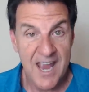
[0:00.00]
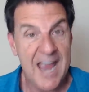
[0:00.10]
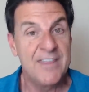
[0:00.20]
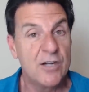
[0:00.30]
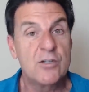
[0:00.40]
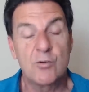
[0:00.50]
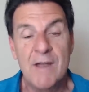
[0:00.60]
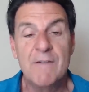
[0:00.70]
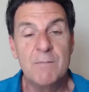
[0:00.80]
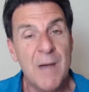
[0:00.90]
and they're
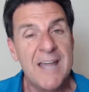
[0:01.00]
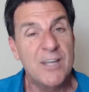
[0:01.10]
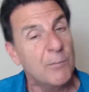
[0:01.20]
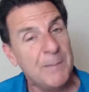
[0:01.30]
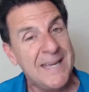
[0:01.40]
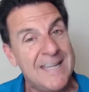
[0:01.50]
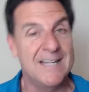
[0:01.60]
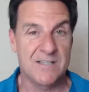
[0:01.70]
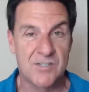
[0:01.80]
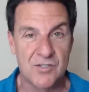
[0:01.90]
driven by their
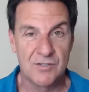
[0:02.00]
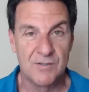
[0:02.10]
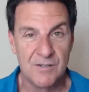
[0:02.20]
penis.